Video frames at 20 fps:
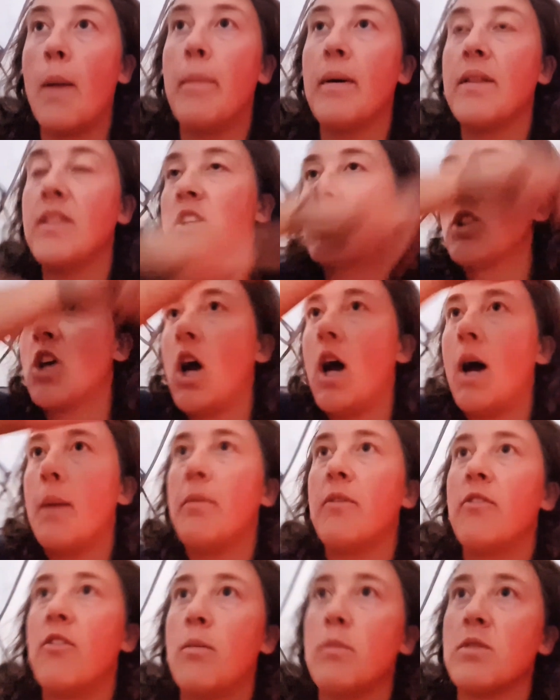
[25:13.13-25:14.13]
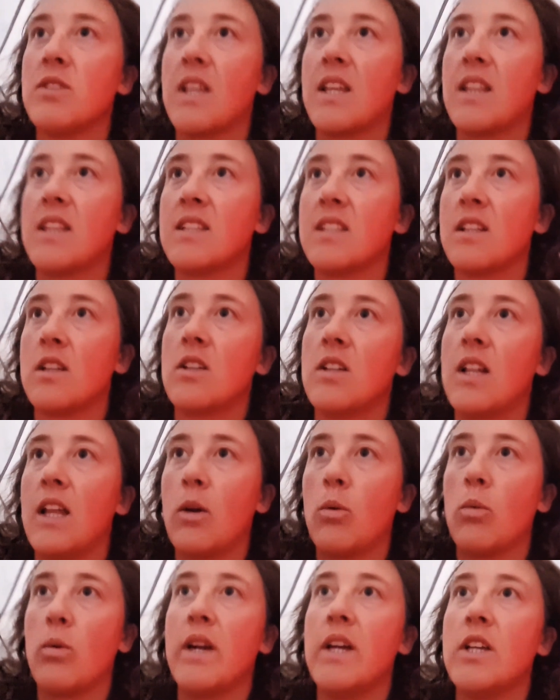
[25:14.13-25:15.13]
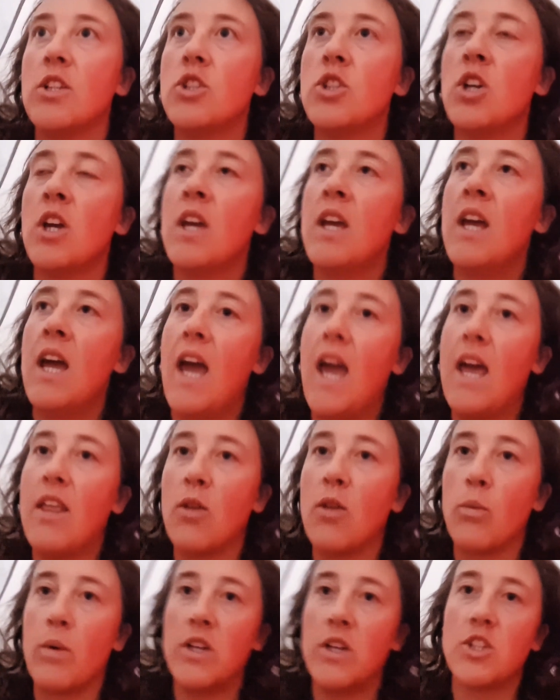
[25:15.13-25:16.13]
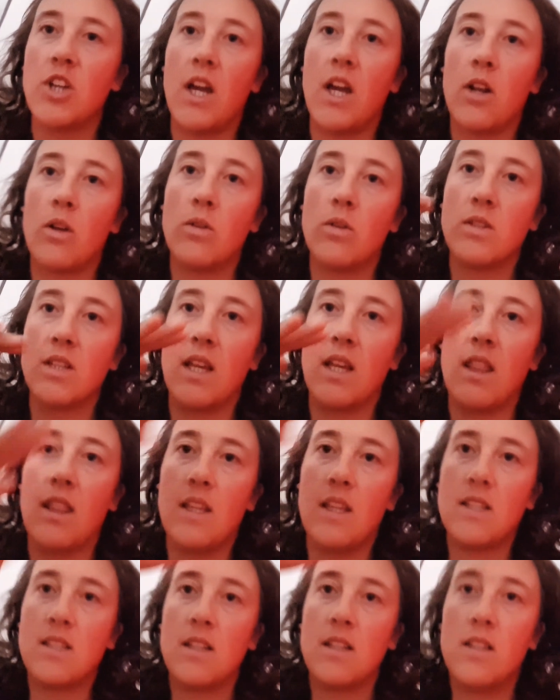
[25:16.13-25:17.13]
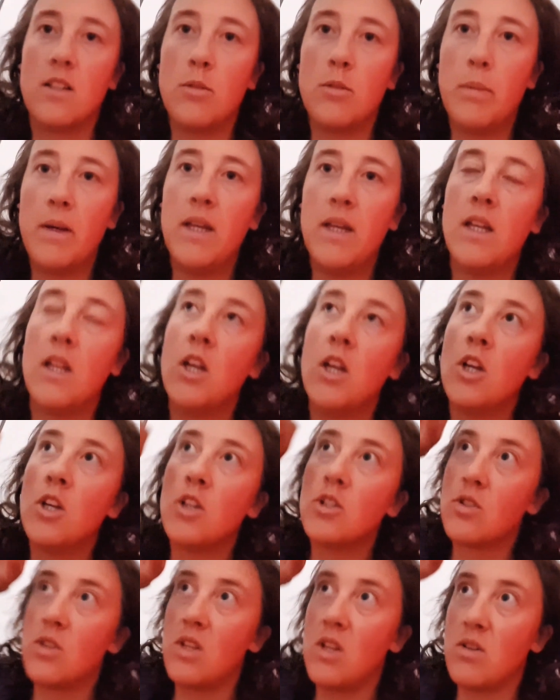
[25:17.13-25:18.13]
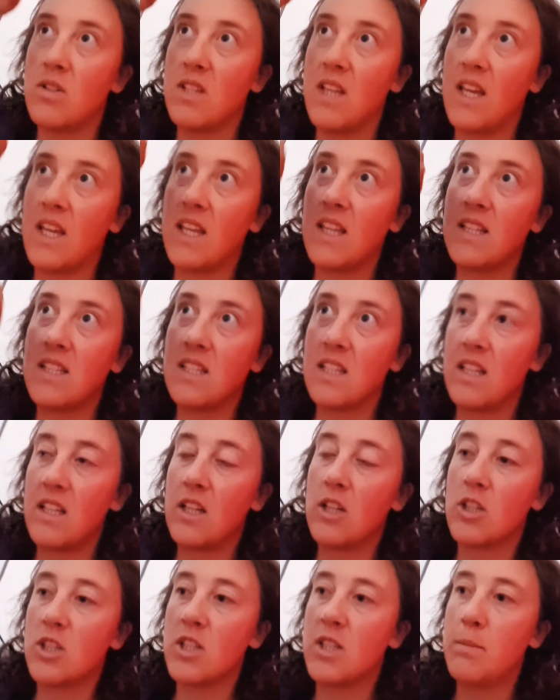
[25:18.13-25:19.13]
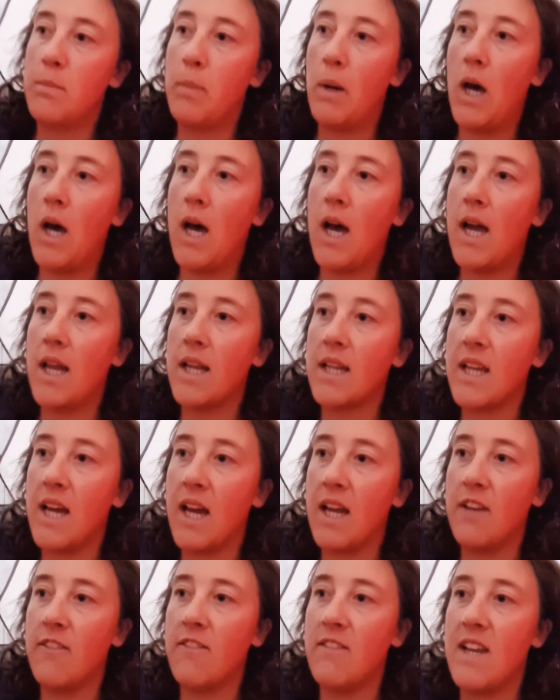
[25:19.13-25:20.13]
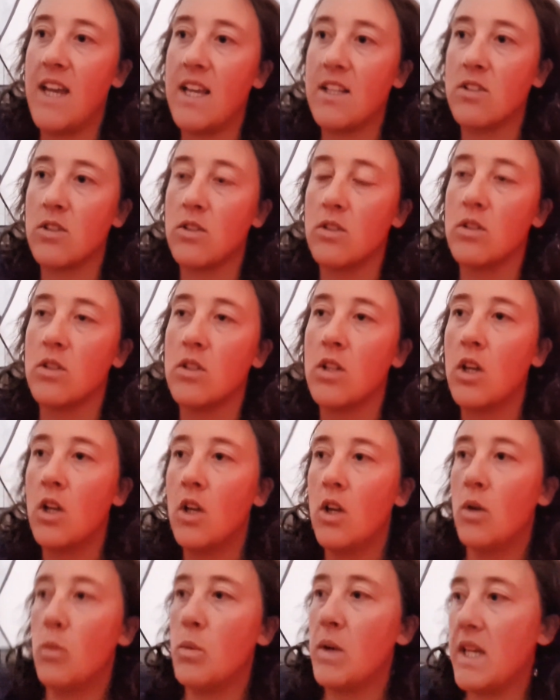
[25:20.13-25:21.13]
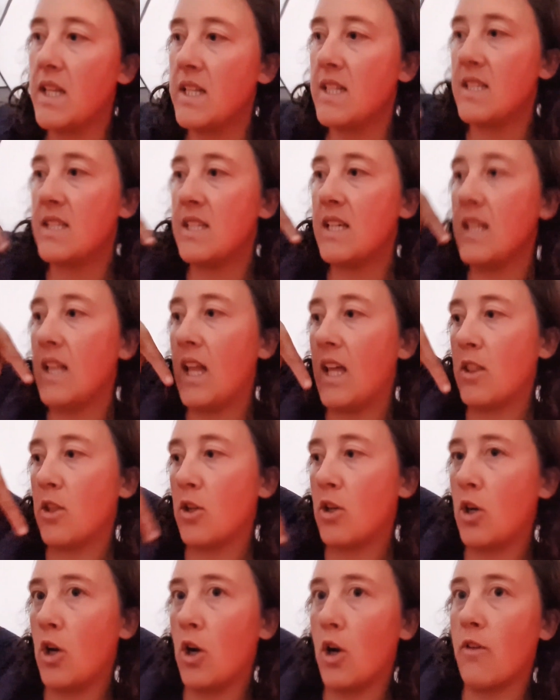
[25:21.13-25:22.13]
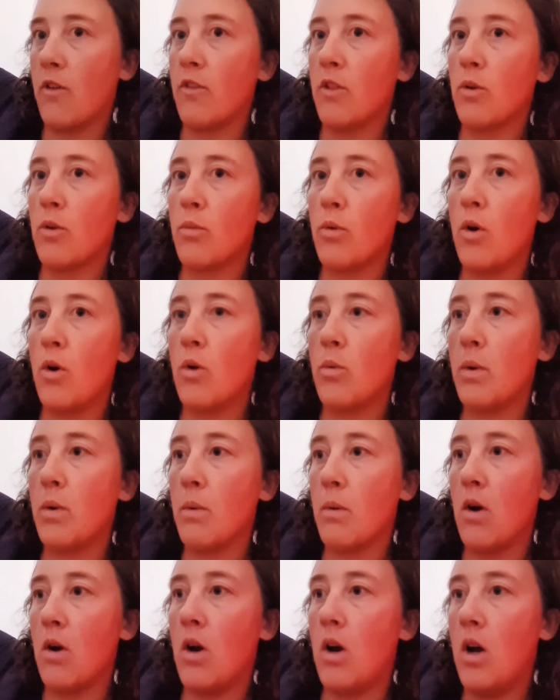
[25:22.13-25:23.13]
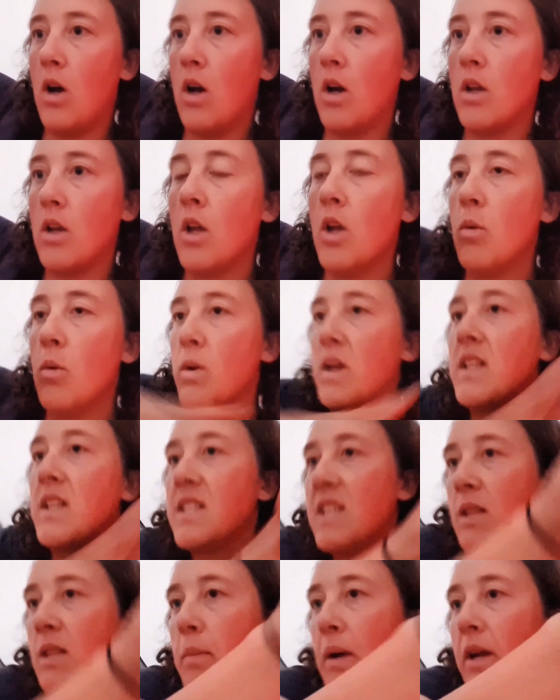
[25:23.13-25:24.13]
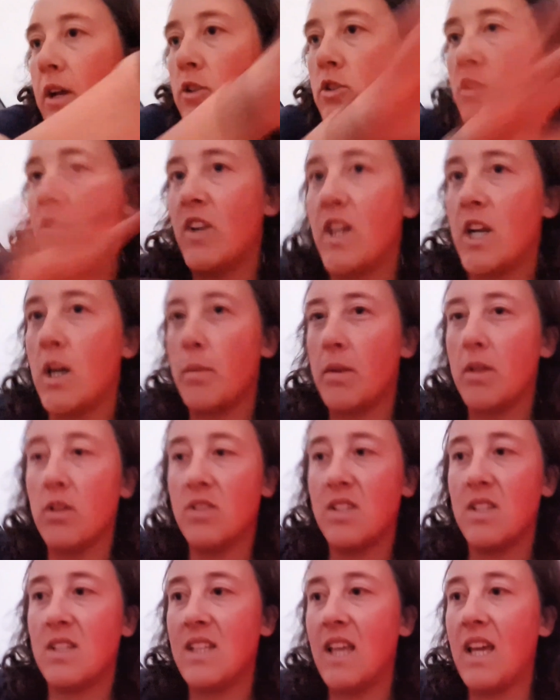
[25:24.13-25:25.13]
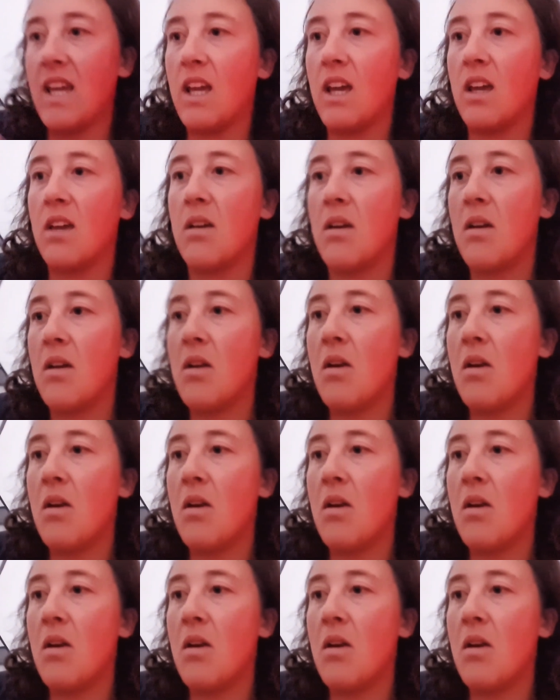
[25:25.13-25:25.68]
up at the top of almost like this little like ridge, and the ridge kind of goes like this a little bit. So there's like this little spot kind of nestled. We can see like the curve of the road we were on. We can see the bikers over here, but there's this like